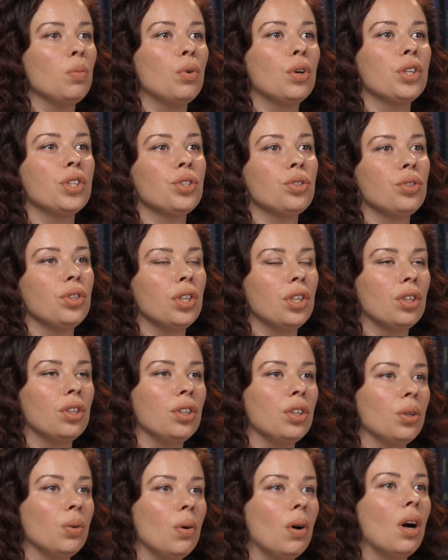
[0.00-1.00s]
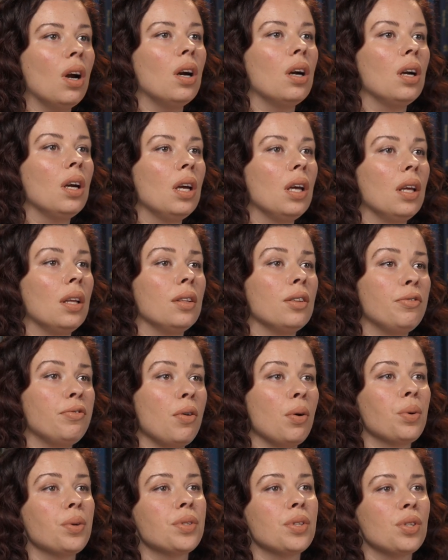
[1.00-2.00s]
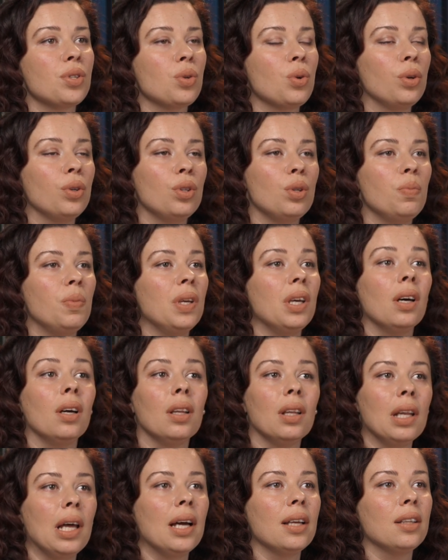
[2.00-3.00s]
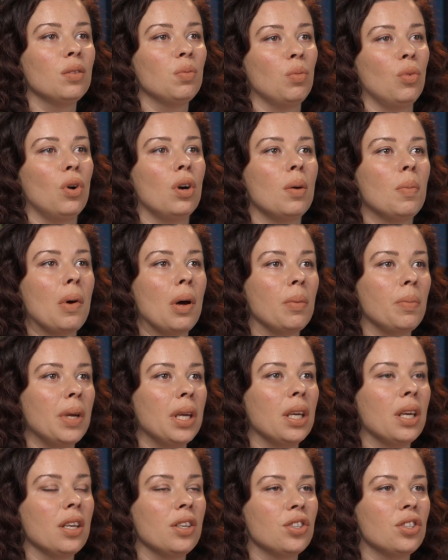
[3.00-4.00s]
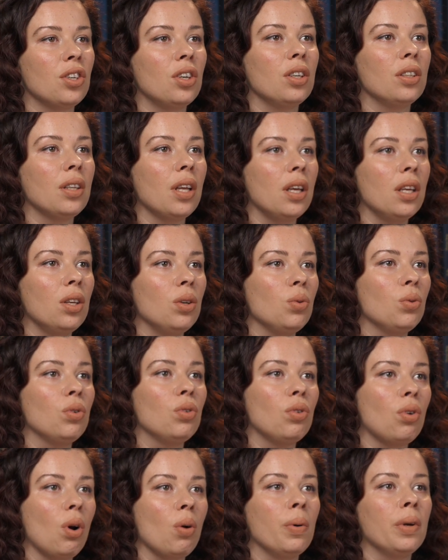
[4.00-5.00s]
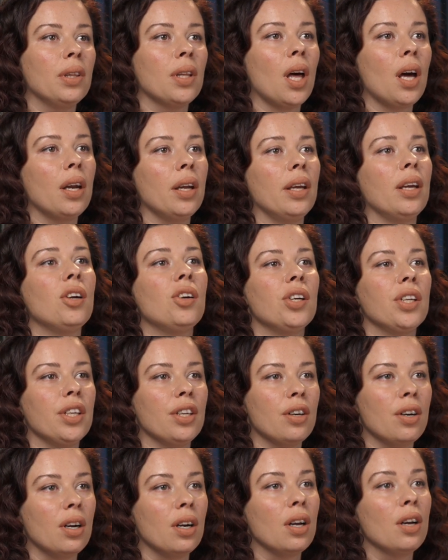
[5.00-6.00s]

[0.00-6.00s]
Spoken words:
more junior you are, the focus is going to be a lot more about making sure that you grow in that area